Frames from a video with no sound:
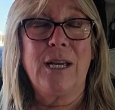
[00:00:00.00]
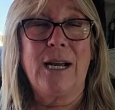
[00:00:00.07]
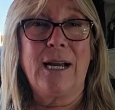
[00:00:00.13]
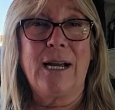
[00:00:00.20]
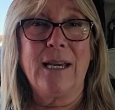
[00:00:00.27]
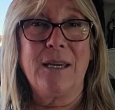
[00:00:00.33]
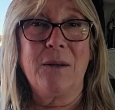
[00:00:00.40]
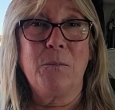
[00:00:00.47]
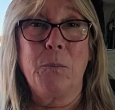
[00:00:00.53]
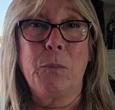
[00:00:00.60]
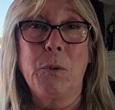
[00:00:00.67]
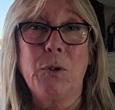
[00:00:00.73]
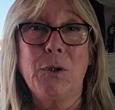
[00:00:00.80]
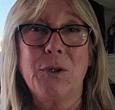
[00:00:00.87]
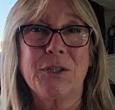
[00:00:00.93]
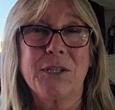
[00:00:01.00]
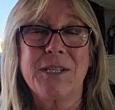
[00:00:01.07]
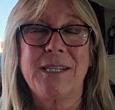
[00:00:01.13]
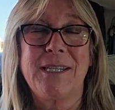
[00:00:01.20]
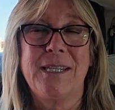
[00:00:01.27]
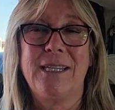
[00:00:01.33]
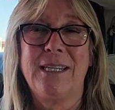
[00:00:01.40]
I
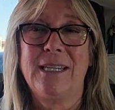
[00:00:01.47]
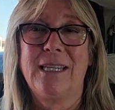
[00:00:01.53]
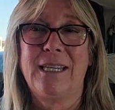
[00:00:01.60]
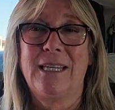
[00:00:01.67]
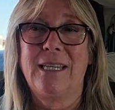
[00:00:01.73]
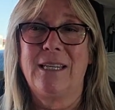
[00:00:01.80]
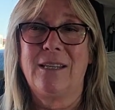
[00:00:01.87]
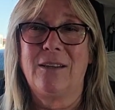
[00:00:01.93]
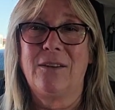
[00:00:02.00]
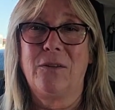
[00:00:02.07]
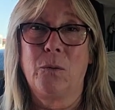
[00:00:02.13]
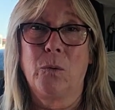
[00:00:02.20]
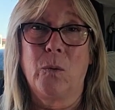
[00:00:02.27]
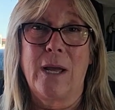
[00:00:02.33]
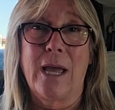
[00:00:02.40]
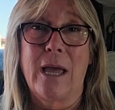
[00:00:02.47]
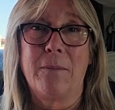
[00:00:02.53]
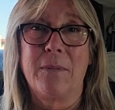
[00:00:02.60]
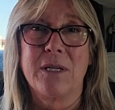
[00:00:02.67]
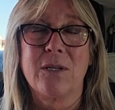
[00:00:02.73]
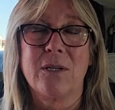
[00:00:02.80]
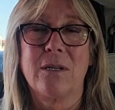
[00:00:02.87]
bought through
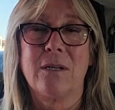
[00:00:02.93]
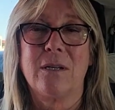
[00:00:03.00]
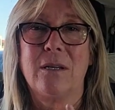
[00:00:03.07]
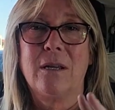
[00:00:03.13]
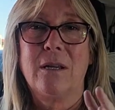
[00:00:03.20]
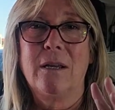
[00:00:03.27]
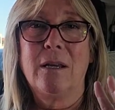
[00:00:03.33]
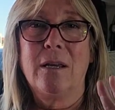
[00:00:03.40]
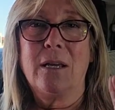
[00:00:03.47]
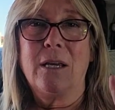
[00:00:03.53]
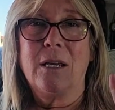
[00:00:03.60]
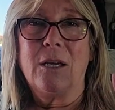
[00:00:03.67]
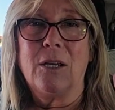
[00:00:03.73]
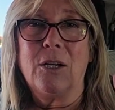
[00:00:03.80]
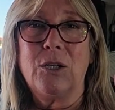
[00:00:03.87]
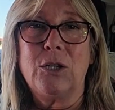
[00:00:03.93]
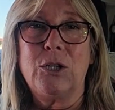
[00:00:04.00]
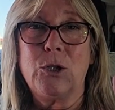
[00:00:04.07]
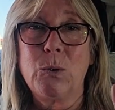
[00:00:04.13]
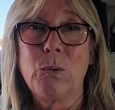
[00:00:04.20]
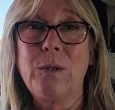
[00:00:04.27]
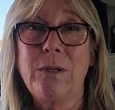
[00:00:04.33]
Amazon
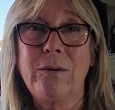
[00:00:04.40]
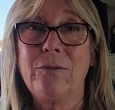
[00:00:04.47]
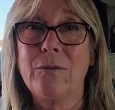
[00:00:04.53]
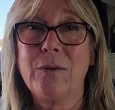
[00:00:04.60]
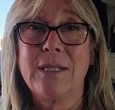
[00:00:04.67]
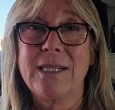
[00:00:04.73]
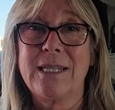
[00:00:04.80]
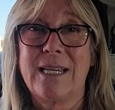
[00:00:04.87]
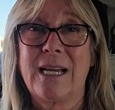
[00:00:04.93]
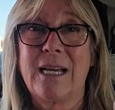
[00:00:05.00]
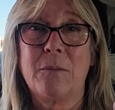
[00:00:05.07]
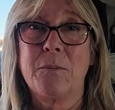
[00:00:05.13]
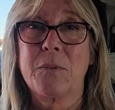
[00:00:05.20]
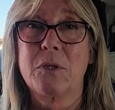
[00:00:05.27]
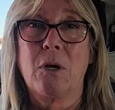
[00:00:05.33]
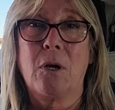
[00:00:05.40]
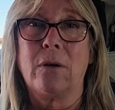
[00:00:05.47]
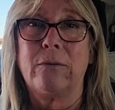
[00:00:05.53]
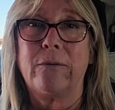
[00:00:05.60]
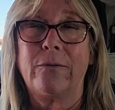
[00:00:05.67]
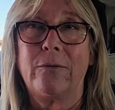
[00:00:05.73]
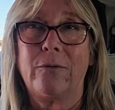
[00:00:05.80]
2 different types
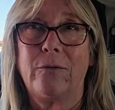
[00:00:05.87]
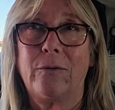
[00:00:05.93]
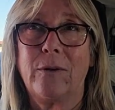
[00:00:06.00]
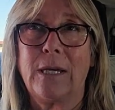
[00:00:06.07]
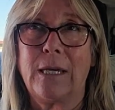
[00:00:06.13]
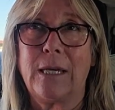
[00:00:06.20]
of